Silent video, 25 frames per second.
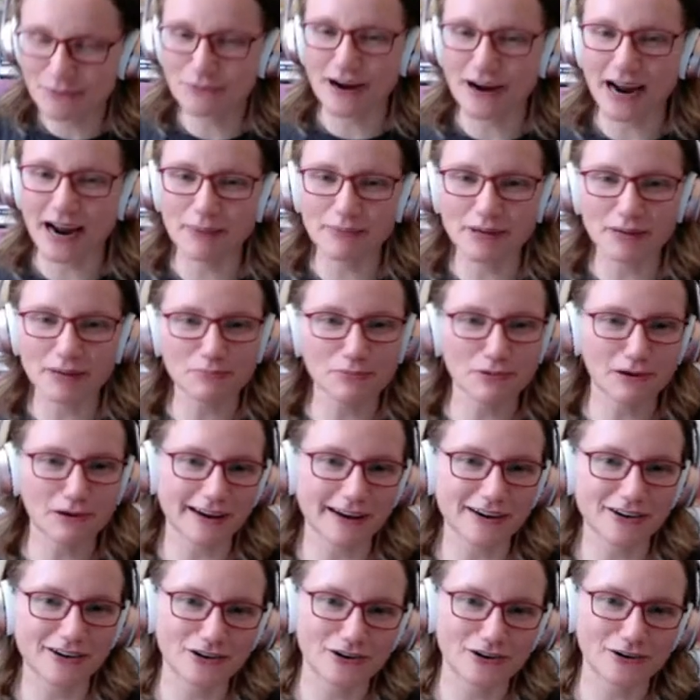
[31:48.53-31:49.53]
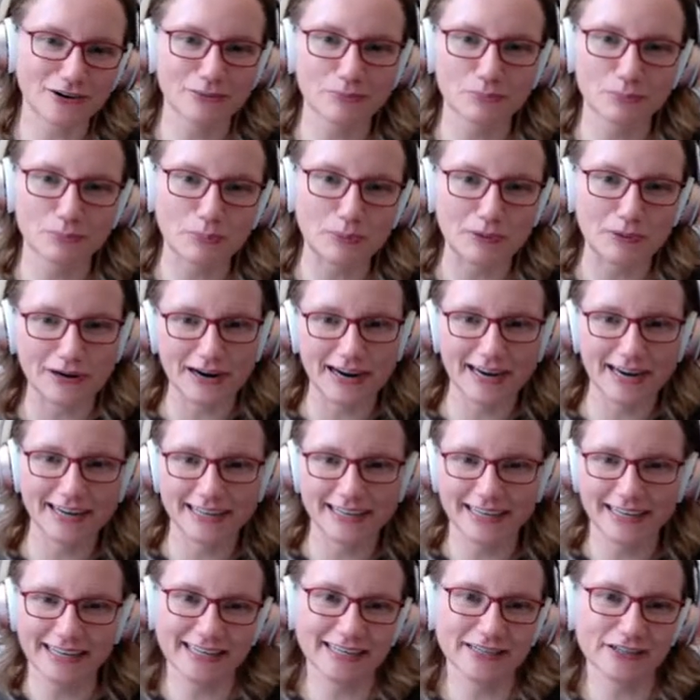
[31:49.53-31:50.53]
Rabbit predator
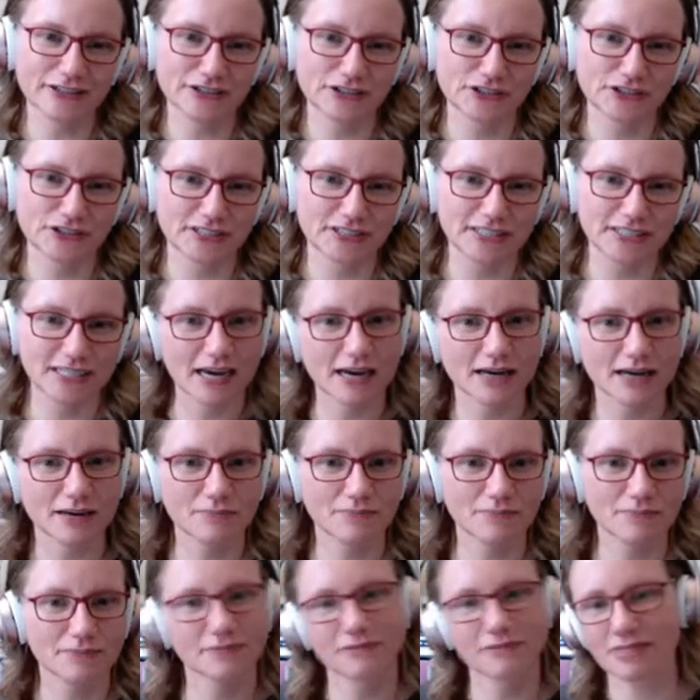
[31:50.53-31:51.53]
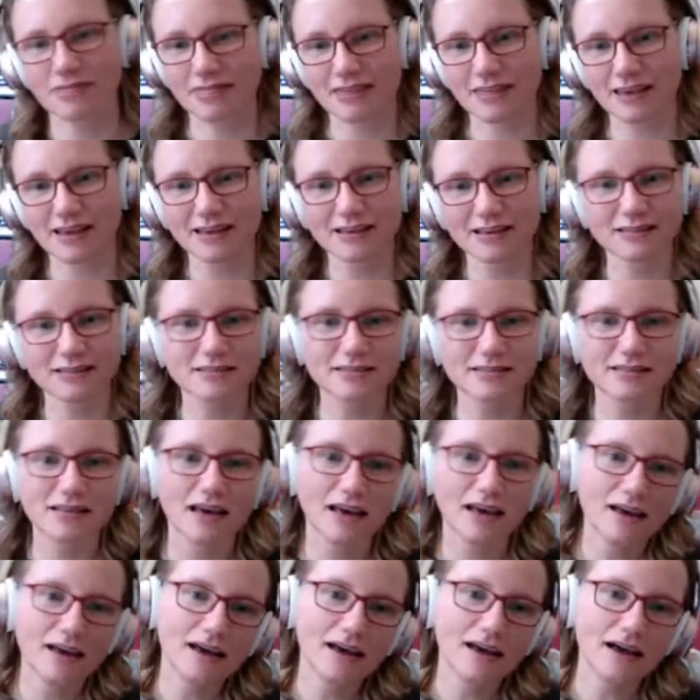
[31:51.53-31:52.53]
prey-ish type things.
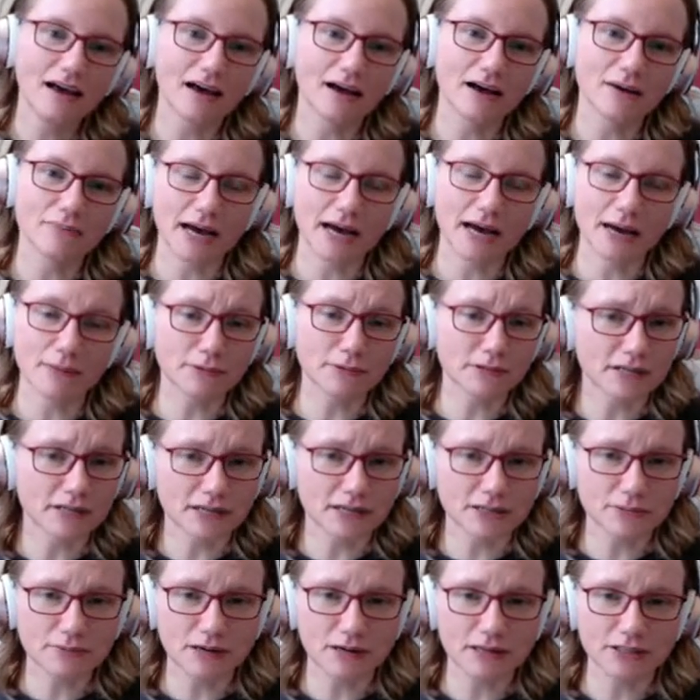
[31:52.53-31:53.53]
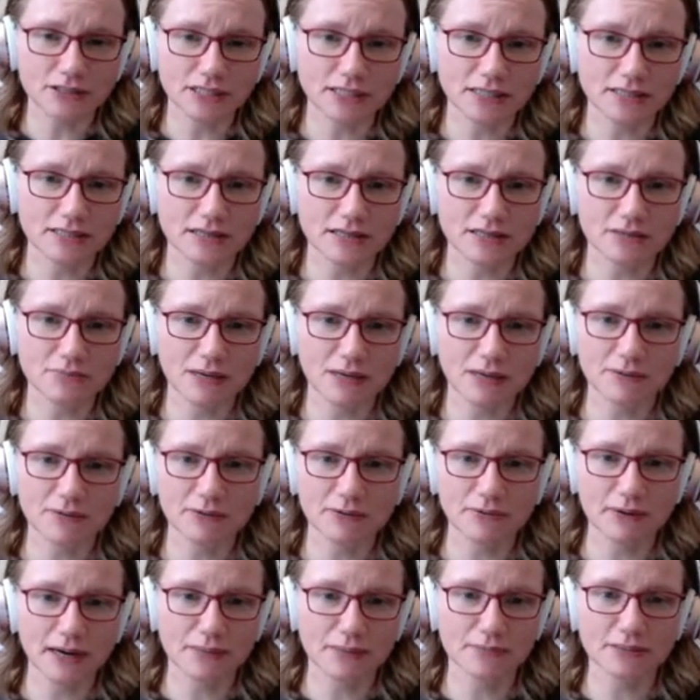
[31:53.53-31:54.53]
Applesauce Project says
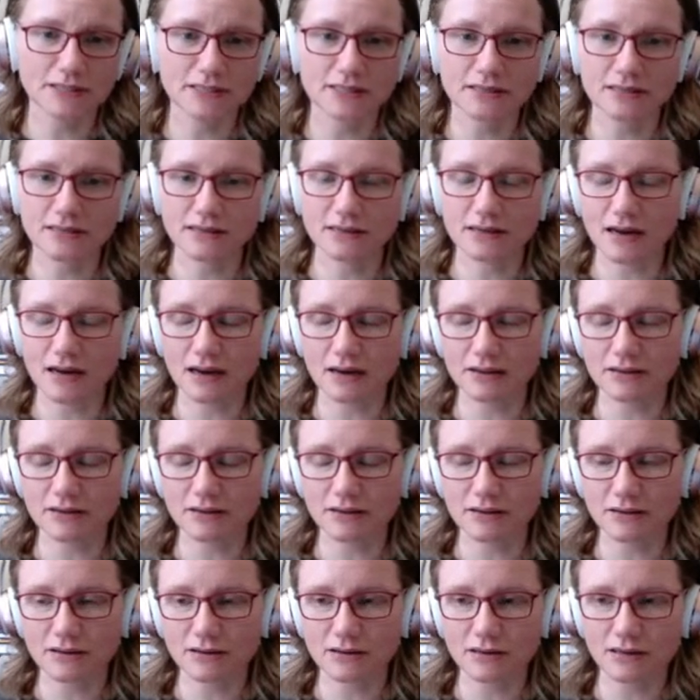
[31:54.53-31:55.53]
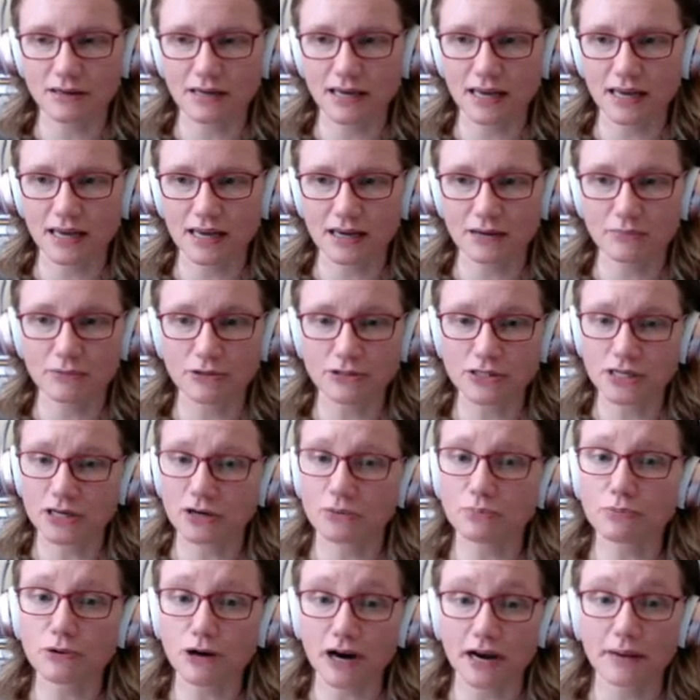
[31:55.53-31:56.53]
maybe rabbits and other animals that
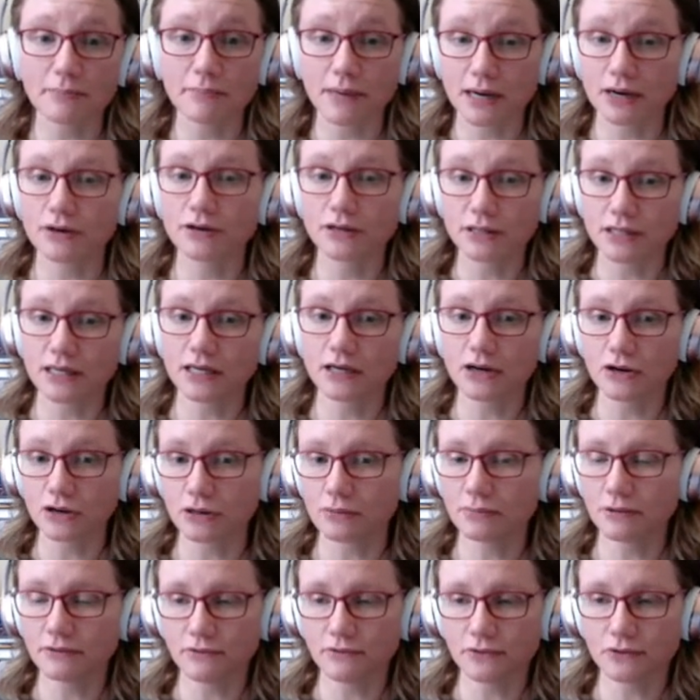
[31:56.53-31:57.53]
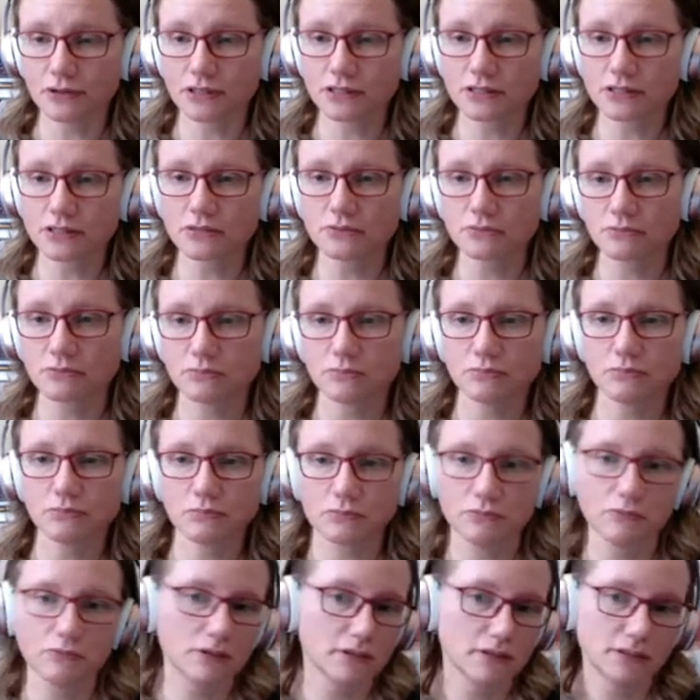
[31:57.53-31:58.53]
are primarily herbivores
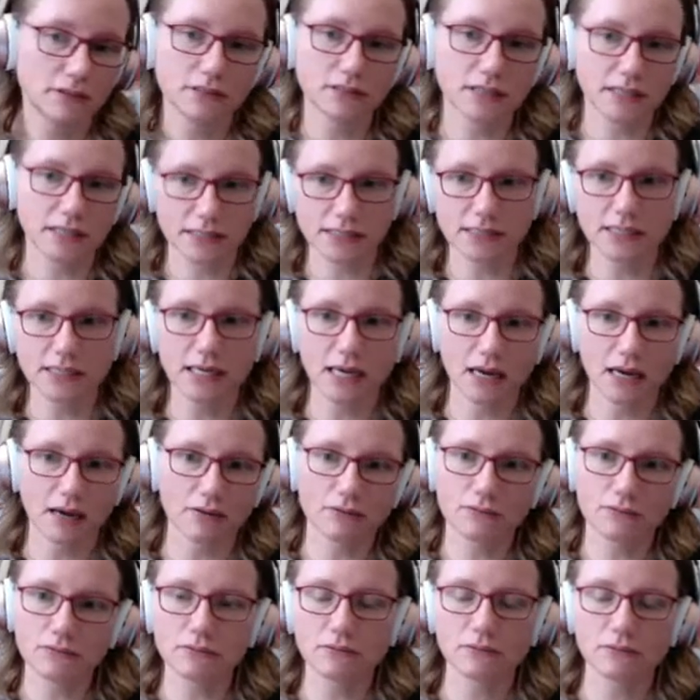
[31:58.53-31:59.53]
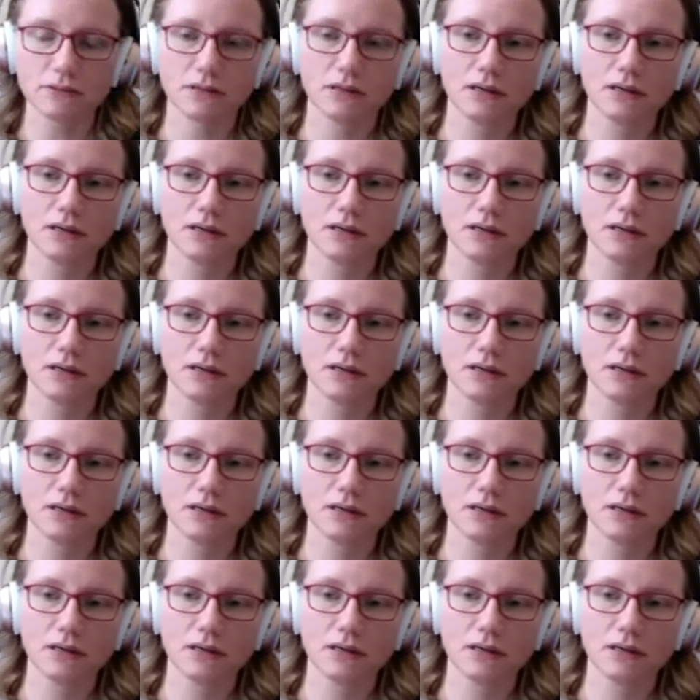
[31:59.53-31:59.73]
would get to count